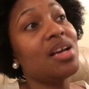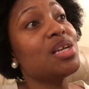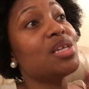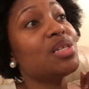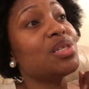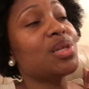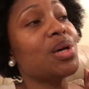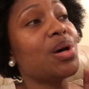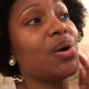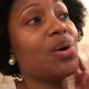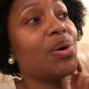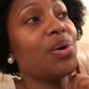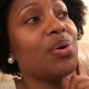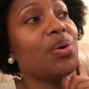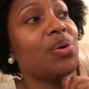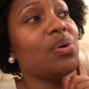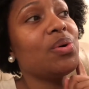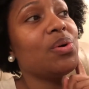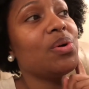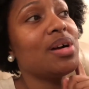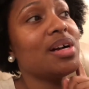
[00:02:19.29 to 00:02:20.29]

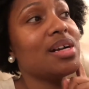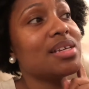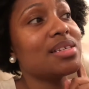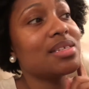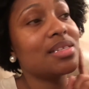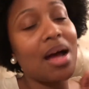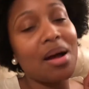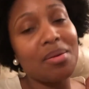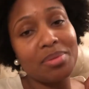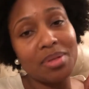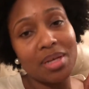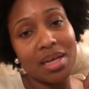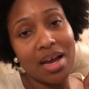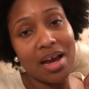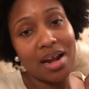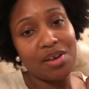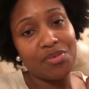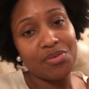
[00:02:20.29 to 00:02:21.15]
So stopped and got